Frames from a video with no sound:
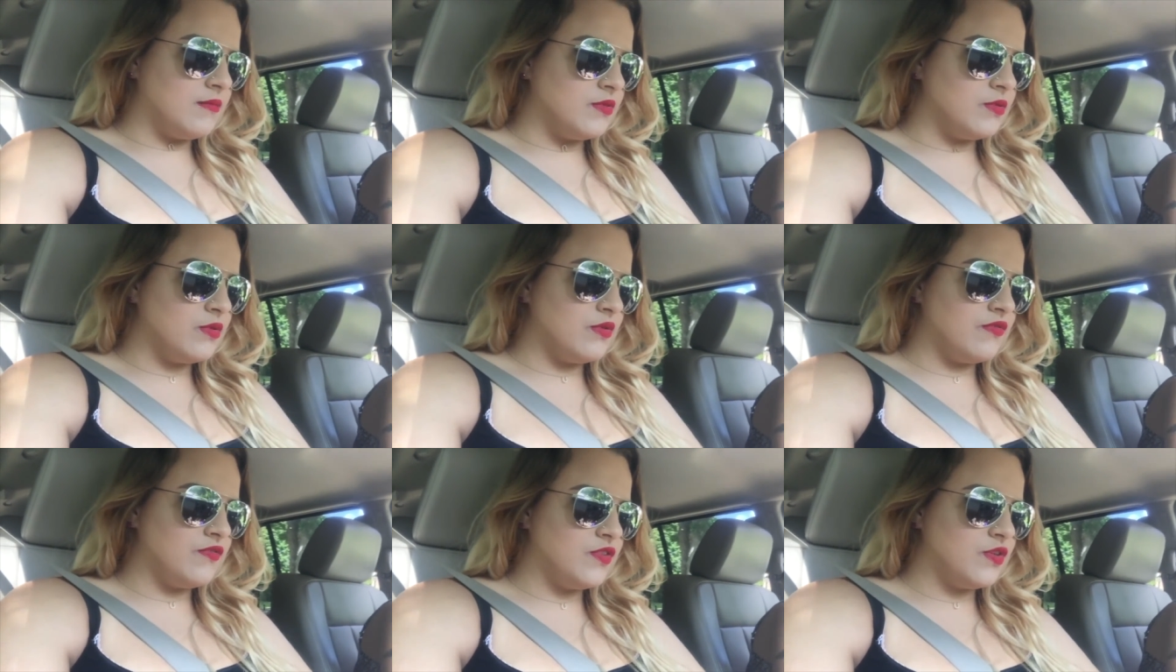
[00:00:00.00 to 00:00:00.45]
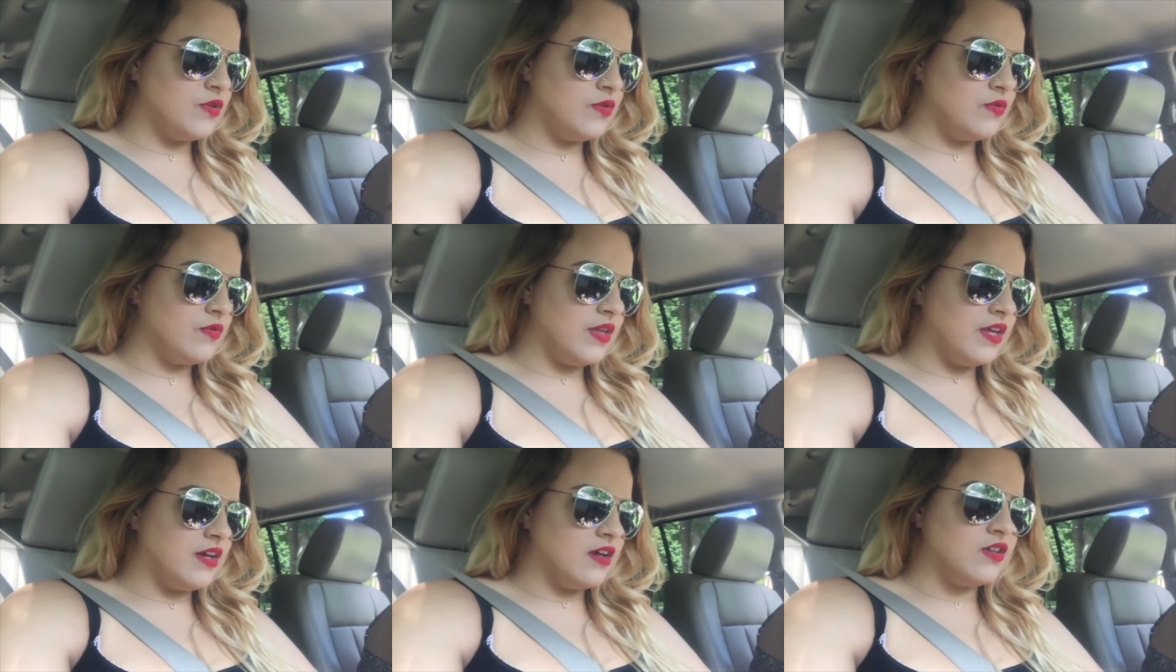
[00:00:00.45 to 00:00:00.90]
there were a few
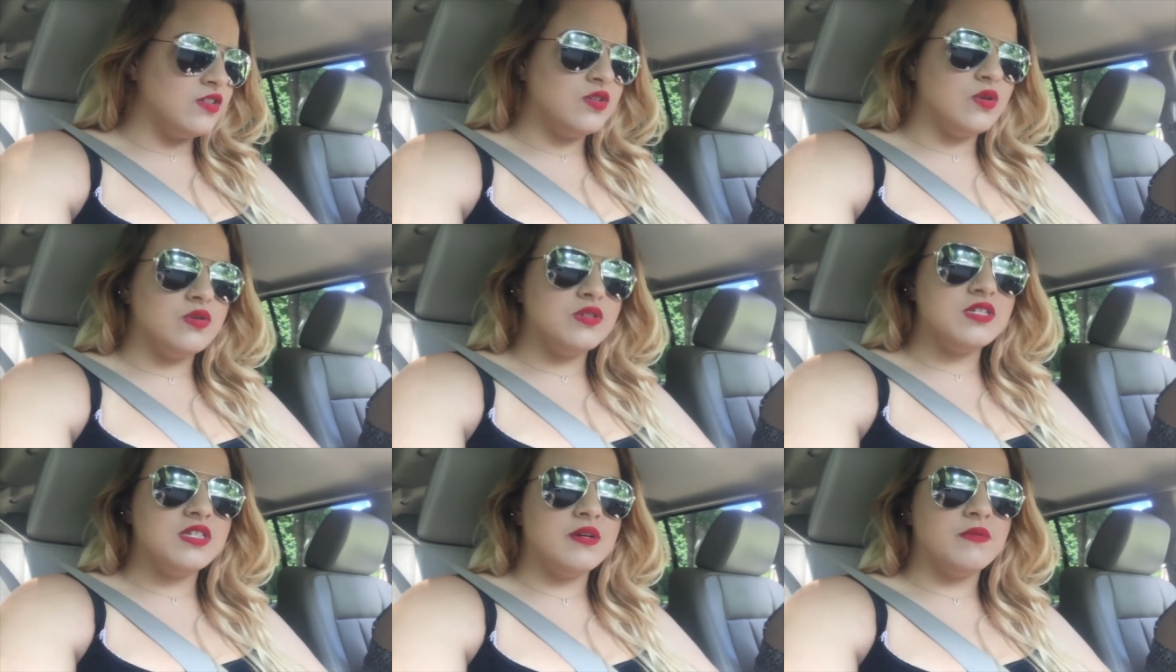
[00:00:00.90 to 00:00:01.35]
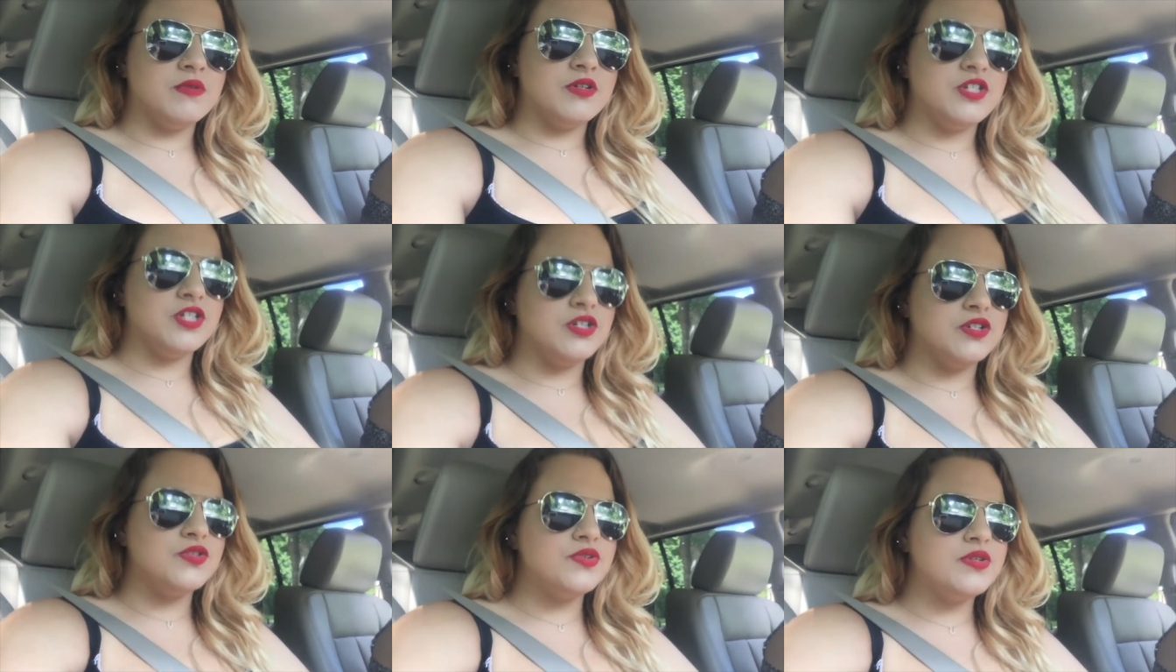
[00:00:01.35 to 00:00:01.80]
like adults that were
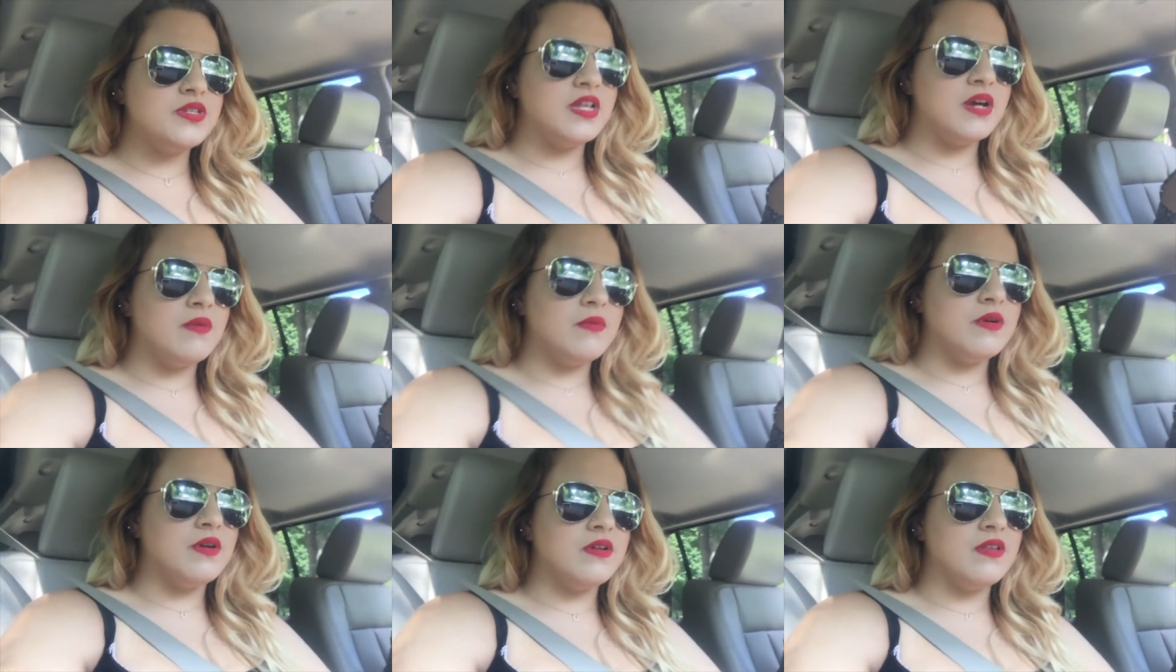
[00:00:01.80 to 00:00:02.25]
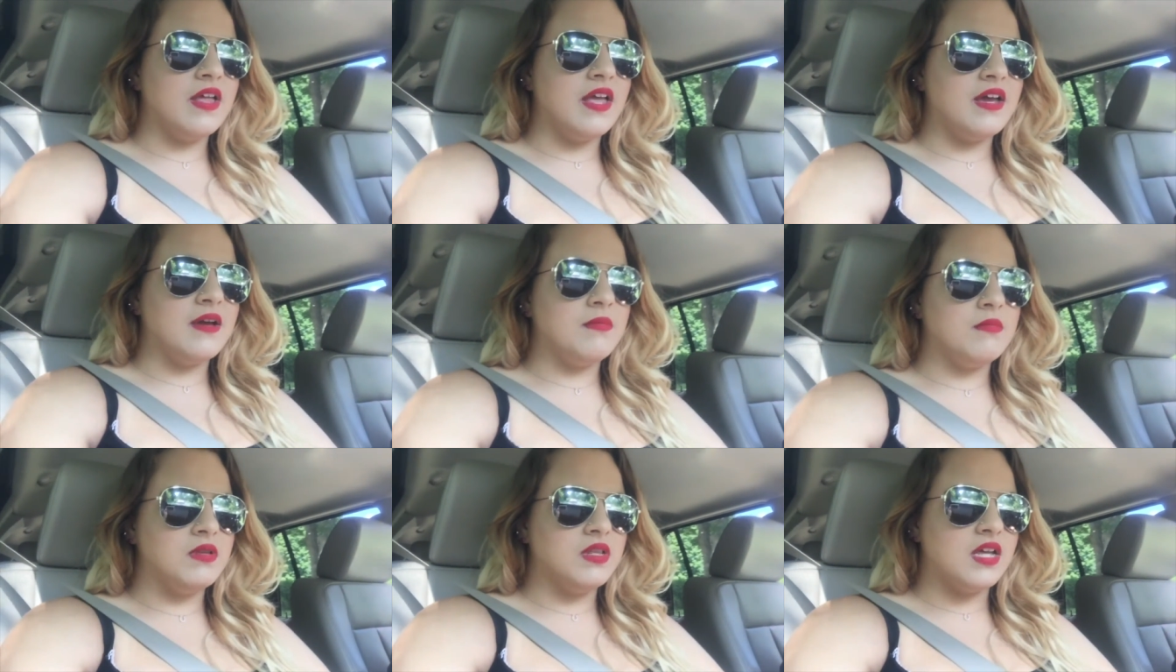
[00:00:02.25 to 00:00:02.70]
children that were
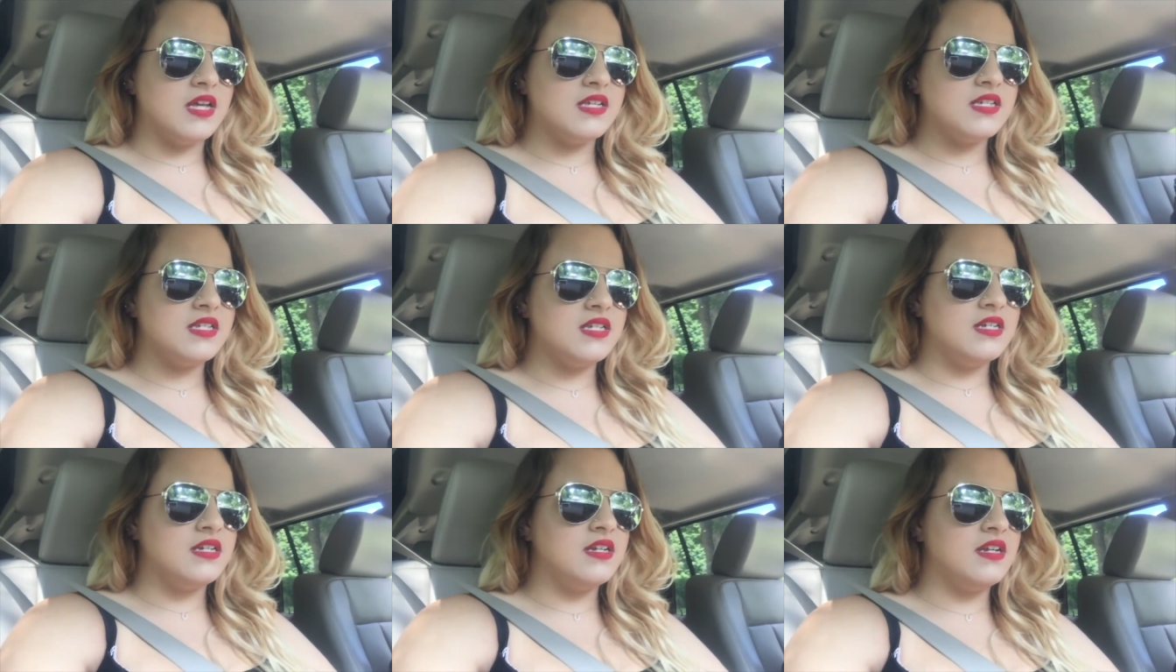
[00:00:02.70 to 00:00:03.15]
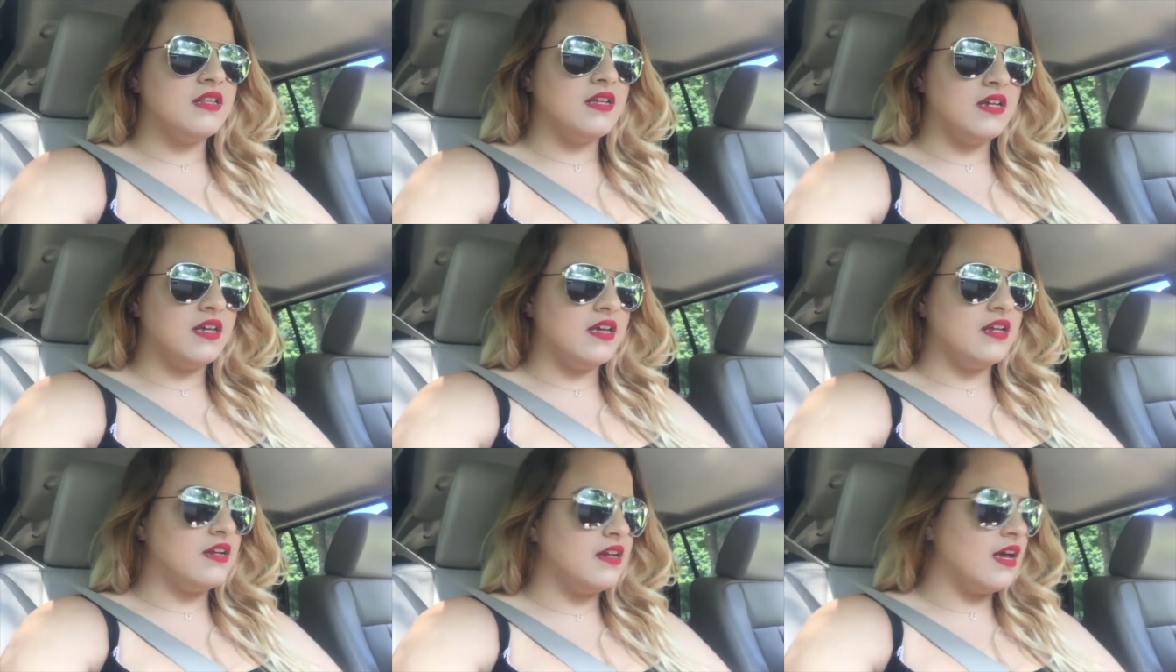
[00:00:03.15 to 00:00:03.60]
like molested and
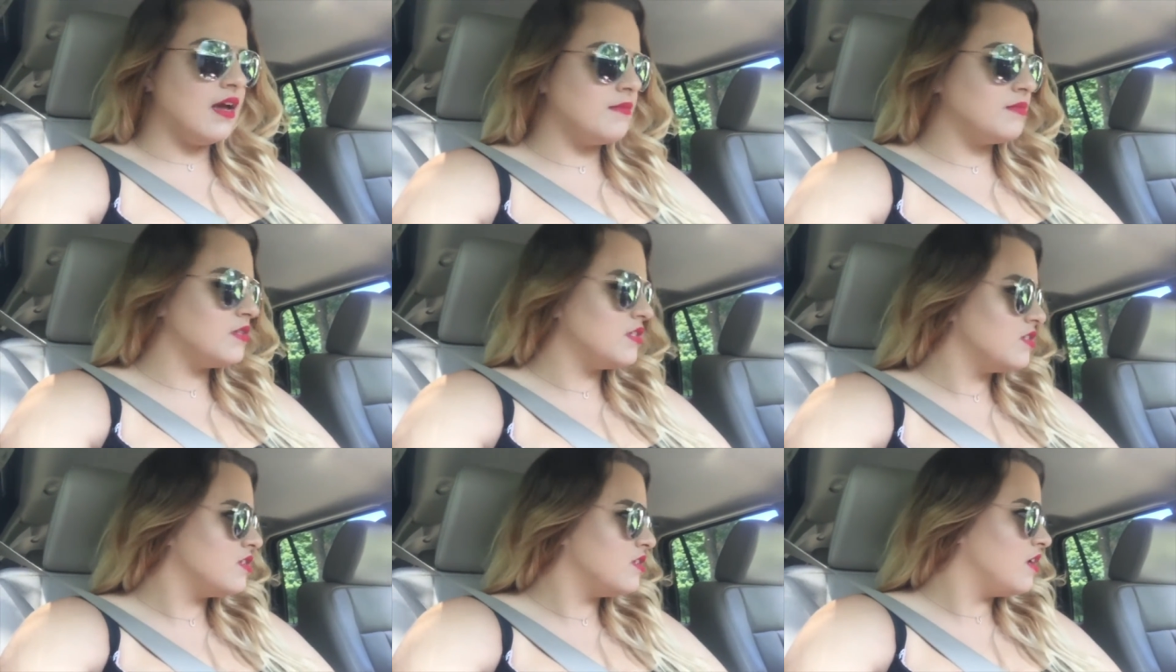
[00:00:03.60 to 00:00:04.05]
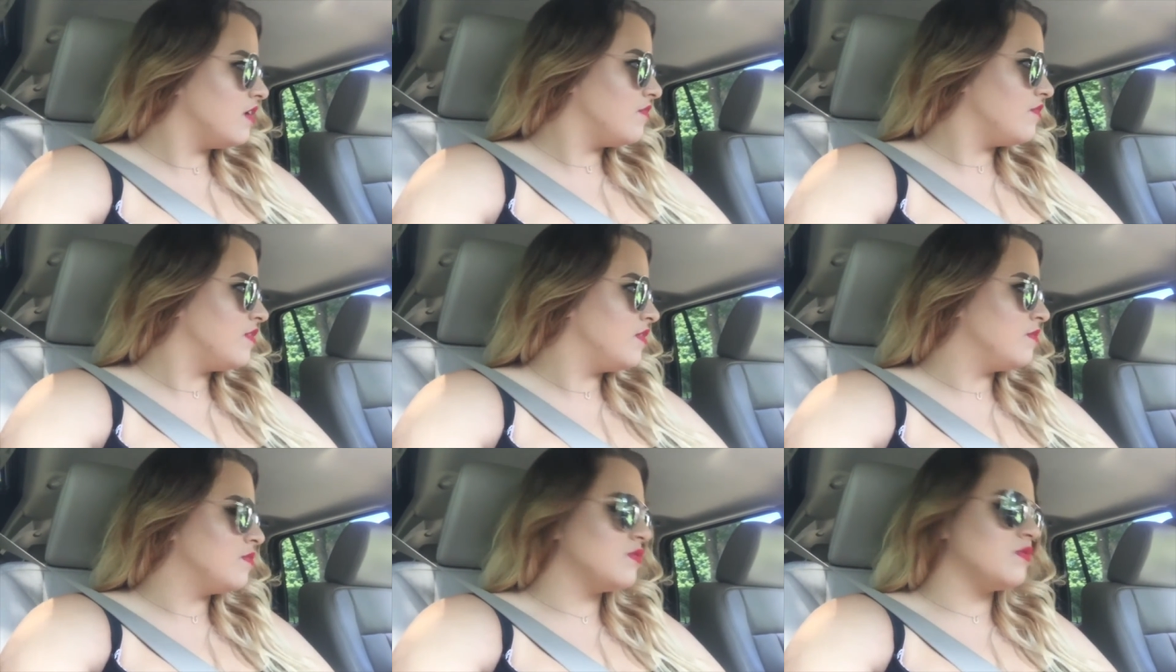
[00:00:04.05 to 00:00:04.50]
then kidnapped and stuff
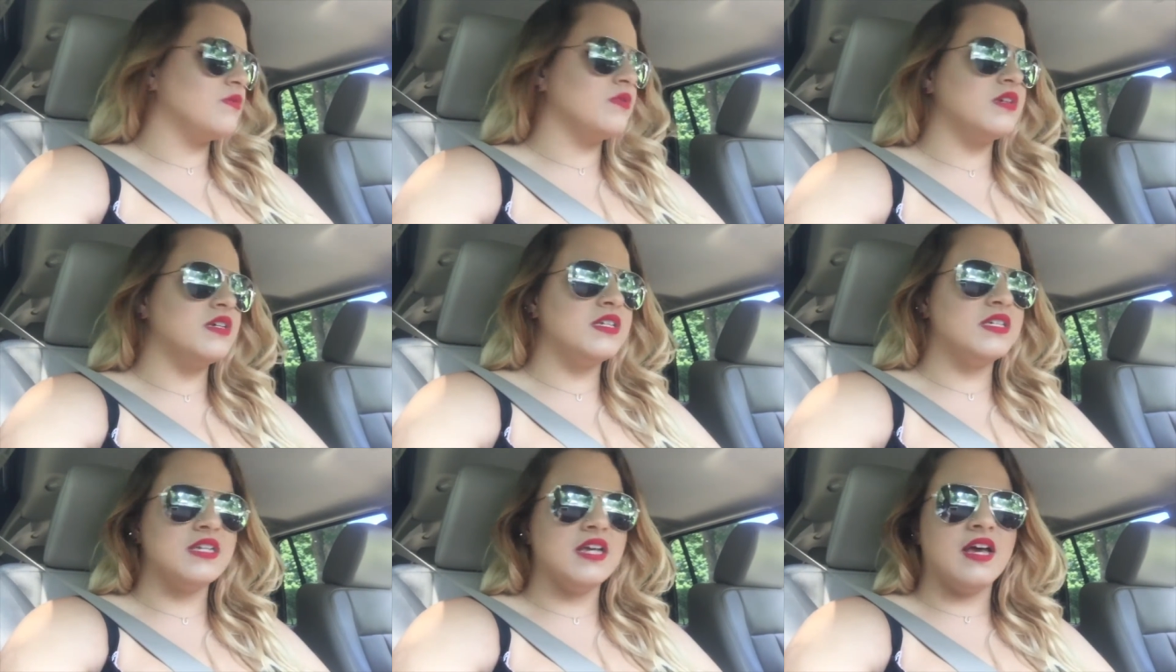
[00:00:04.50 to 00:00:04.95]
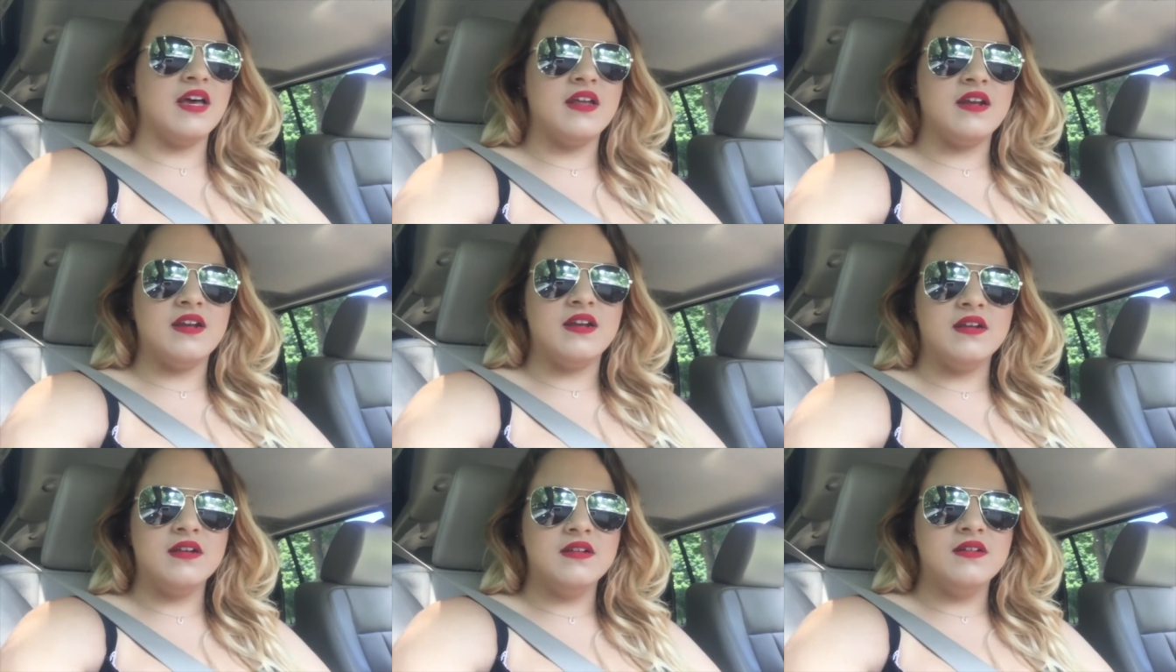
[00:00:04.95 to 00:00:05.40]
and it was really sad
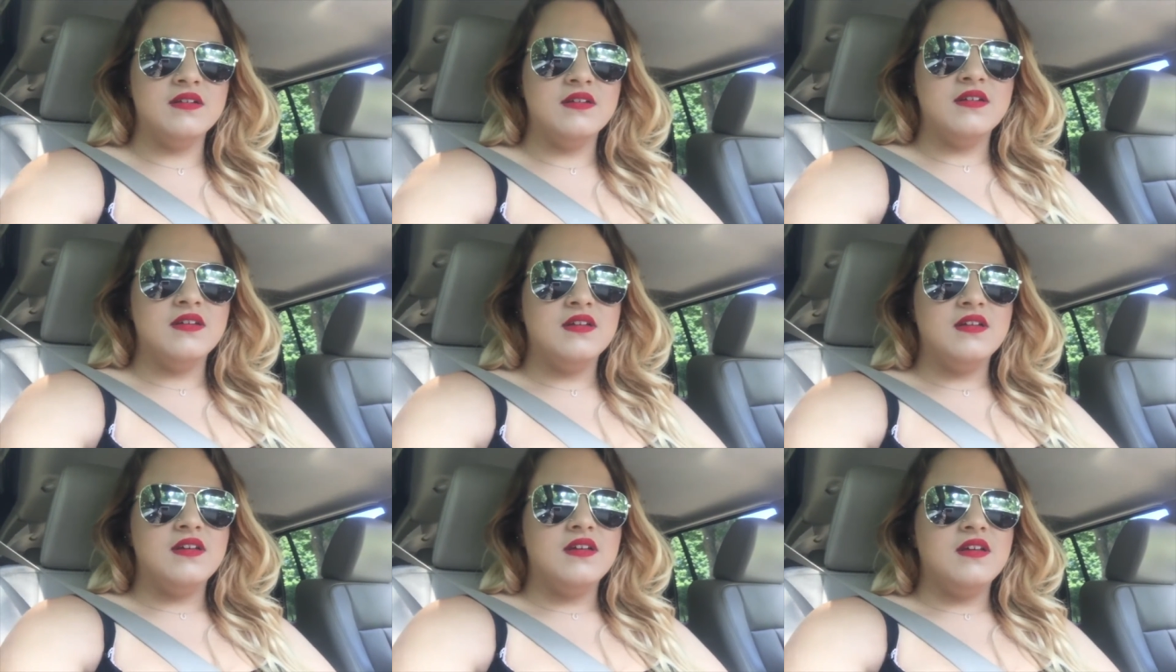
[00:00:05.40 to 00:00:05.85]
it's horrible